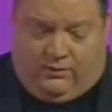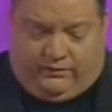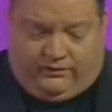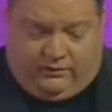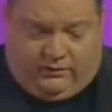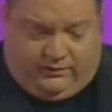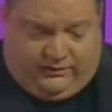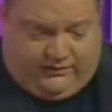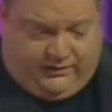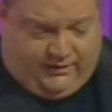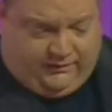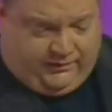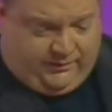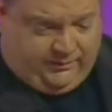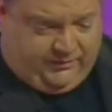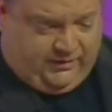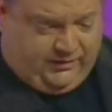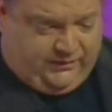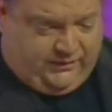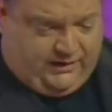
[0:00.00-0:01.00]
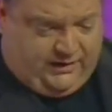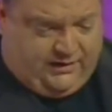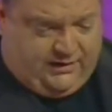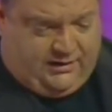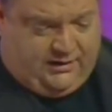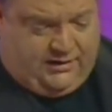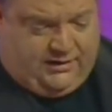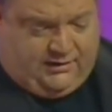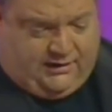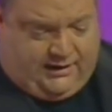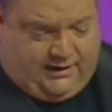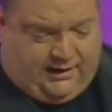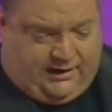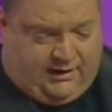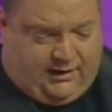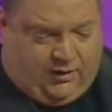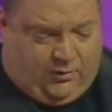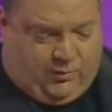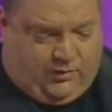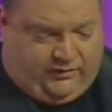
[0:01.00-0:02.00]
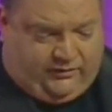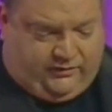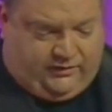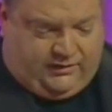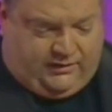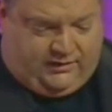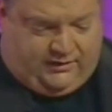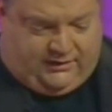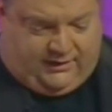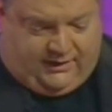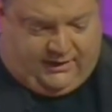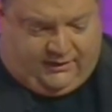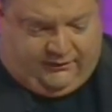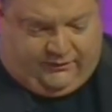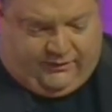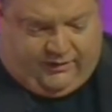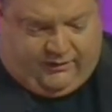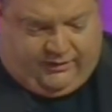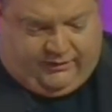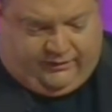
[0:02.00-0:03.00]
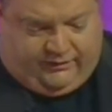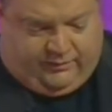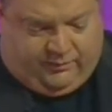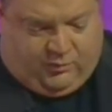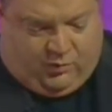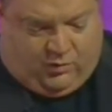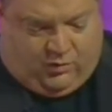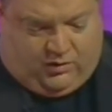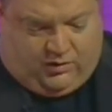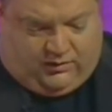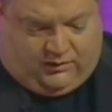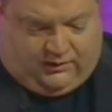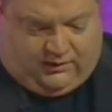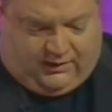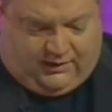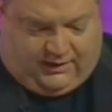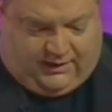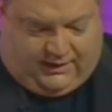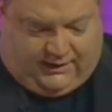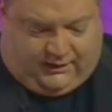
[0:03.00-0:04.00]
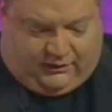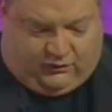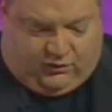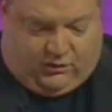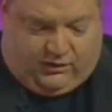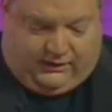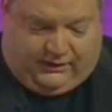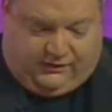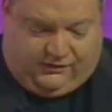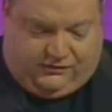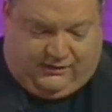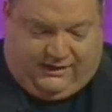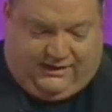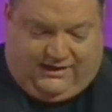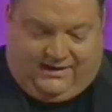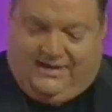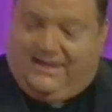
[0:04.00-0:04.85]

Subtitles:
also notice you have some stuff here, like almost like a very small kind of toiletry